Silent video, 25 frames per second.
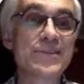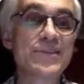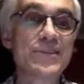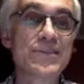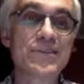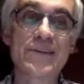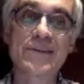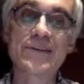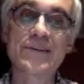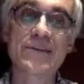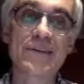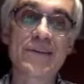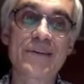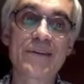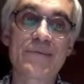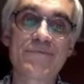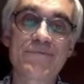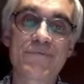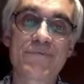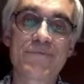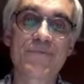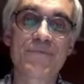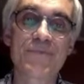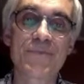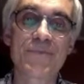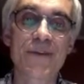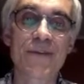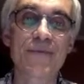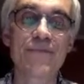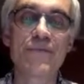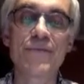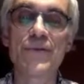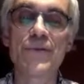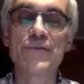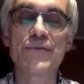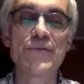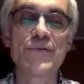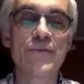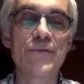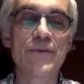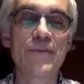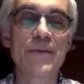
just to confuse you.